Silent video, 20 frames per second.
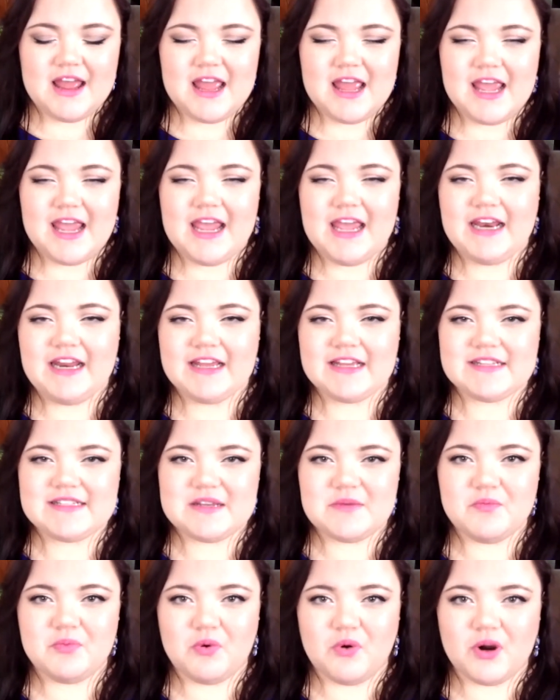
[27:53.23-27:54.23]
it is
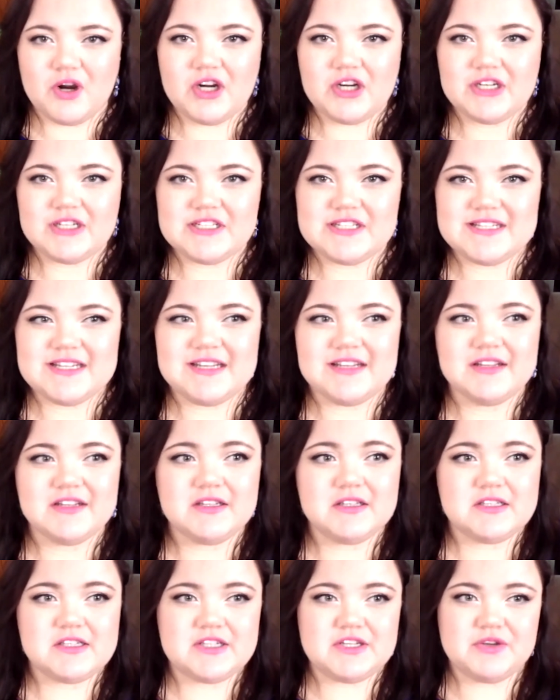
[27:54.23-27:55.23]
important
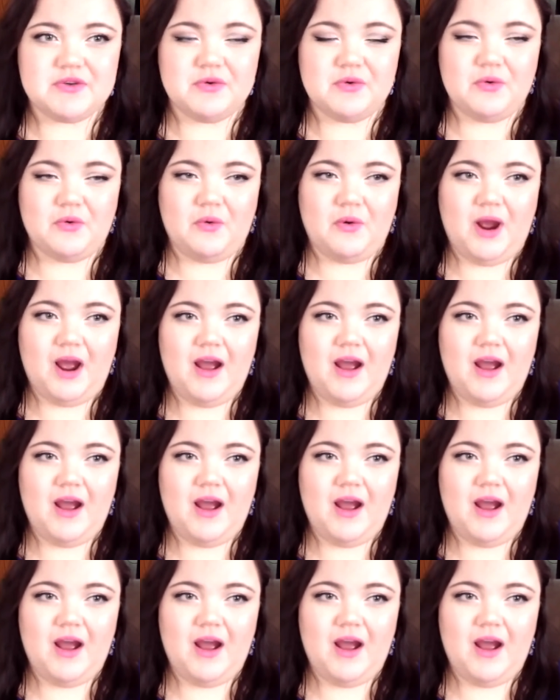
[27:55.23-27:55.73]
to